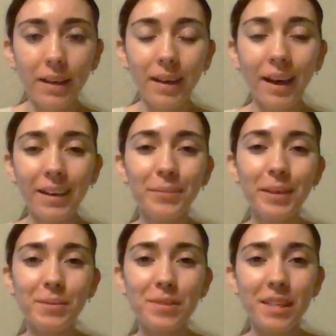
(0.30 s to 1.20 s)
Hi, my
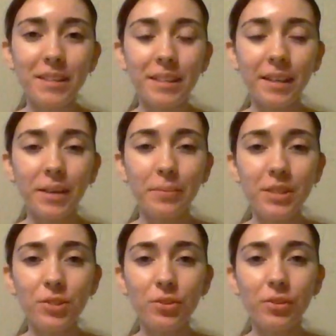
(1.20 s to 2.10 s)
name is Andrea
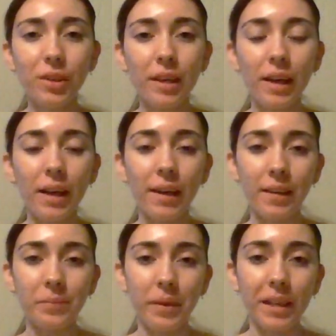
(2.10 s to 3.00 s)
Camacho,
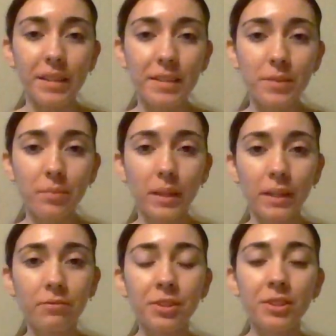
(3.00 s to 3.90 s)
and my lesson plan
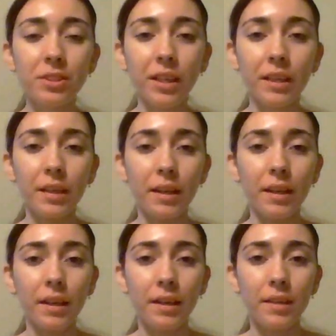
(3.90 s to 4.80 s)
for today
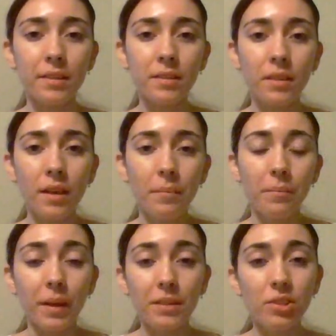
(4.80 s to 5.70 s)
is
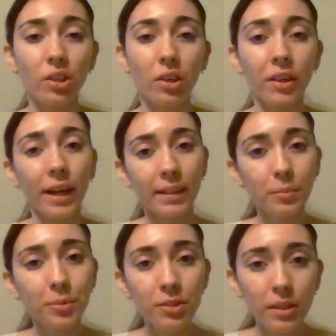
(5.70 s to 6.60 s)
based on
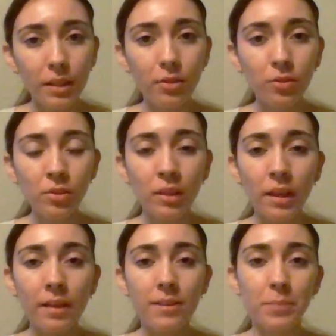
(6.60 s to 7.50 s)
animal cycles,
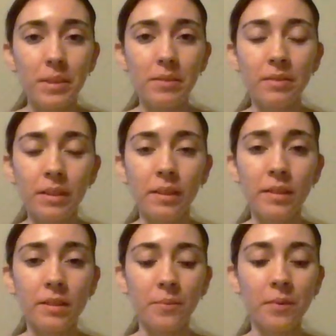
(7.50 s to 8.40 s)
specifically
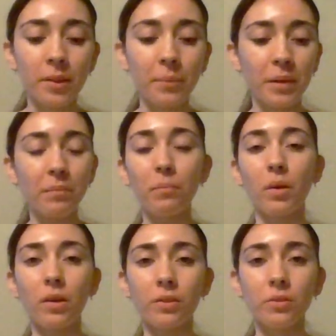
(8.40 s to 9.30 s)
developing
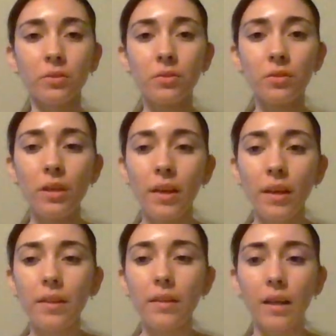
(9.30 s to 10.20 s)
models
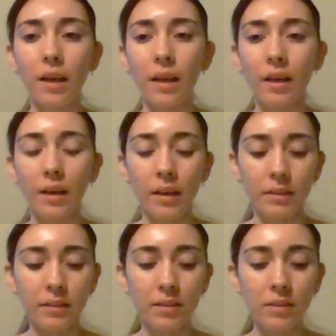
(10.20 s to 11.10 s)
that
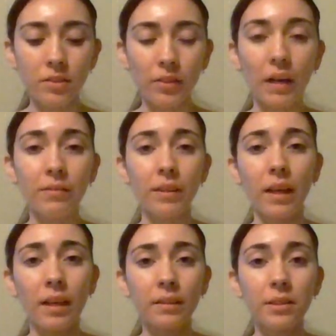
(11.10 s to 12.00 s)
describe
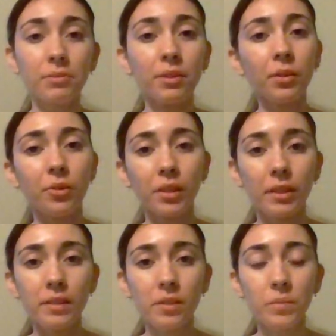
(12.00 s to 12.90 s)
that different
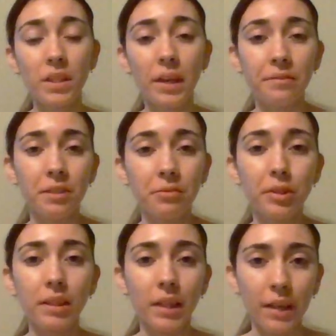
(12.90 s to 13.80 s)
organisms have
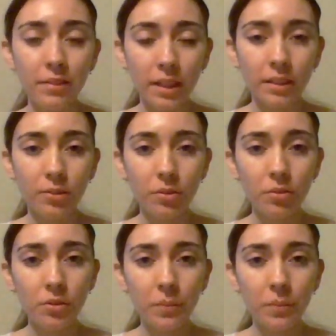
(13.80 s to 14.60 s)
different life cycles